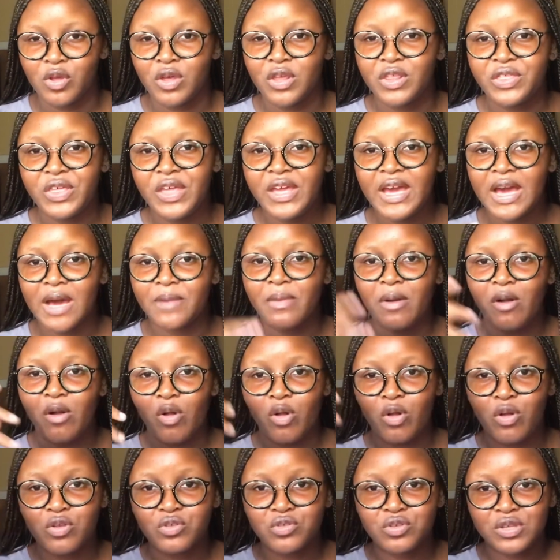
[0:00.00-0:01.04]
Think about
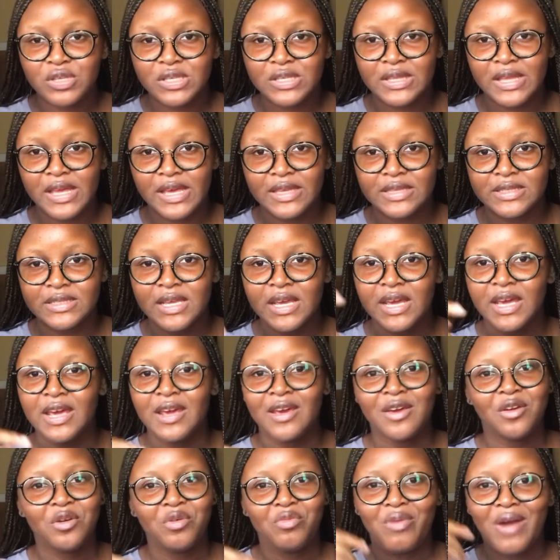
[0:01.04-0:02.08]
all those things.
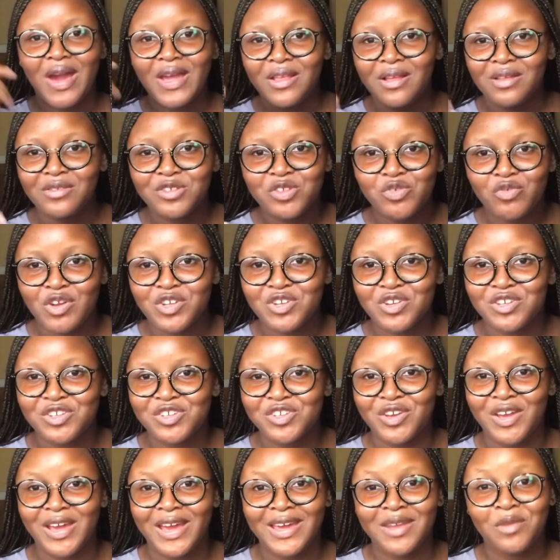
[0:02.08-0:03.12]
Write down those questions in
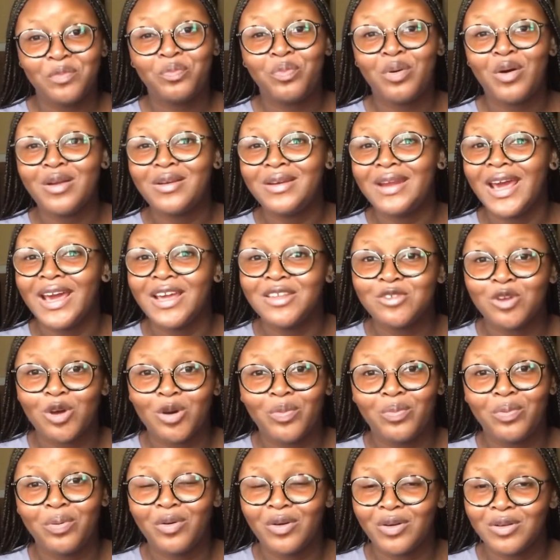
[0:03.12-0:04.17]
your head. Ponder
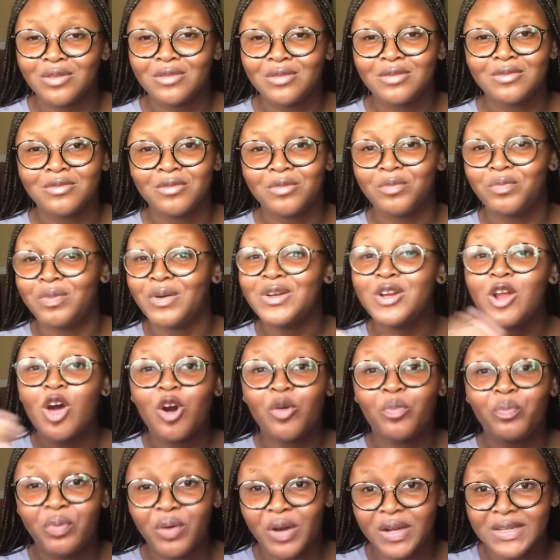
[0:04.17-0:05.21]

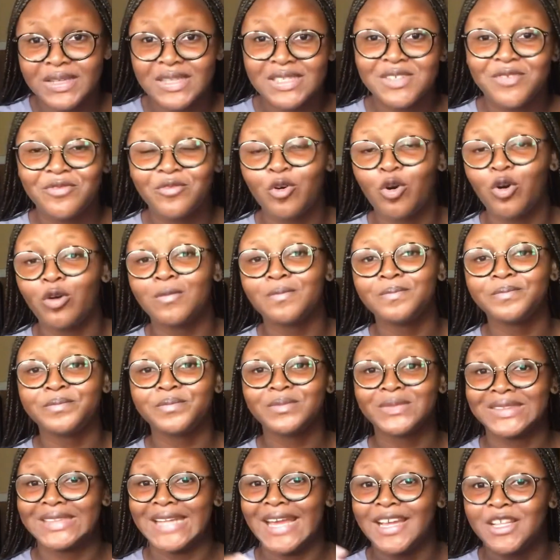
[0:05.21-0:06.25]
upon it for
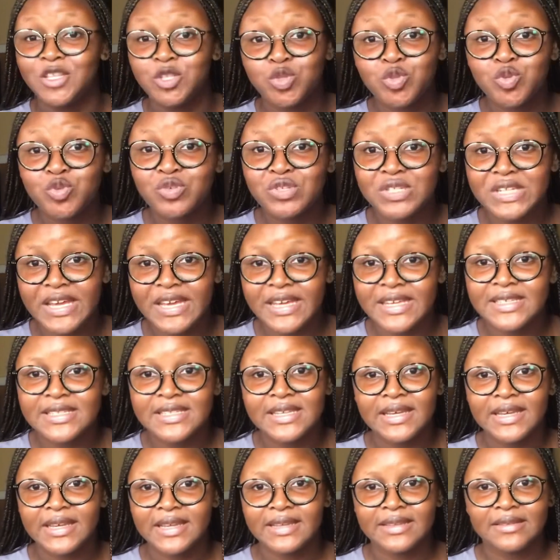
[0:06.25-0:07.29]
like 2 days.
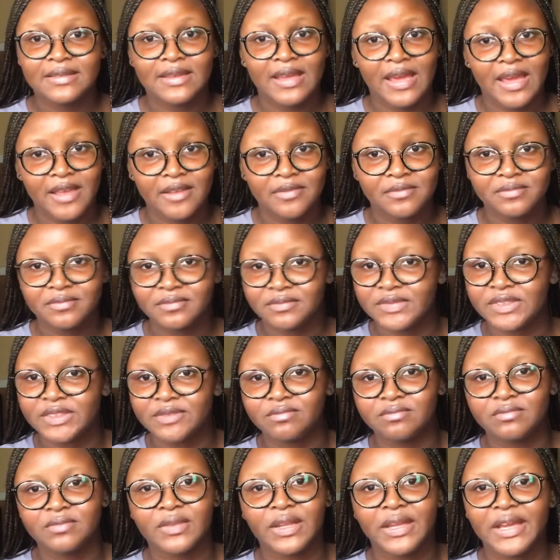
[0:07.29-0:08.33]
Then
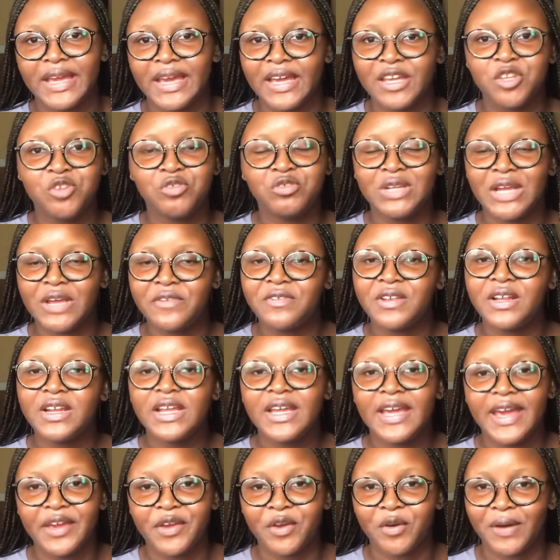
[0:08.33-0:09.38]
you definitely
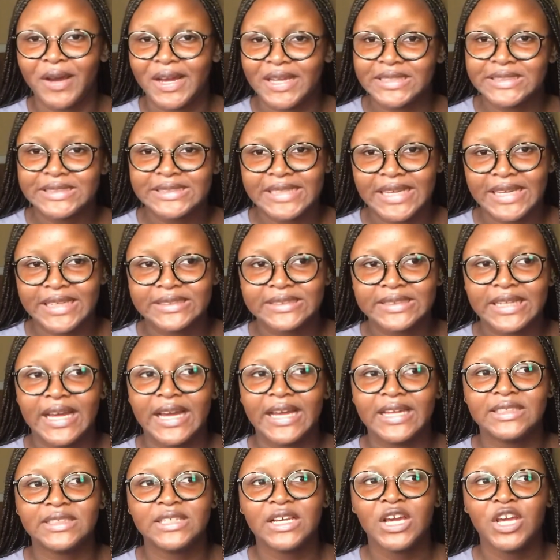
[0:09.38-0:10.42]
get your answers,
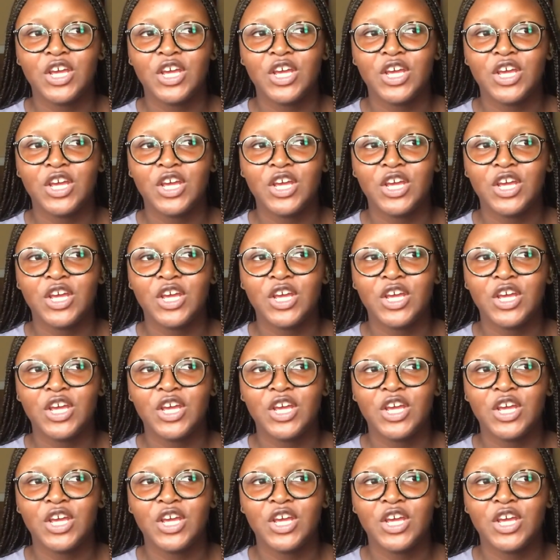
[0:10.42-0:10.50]
and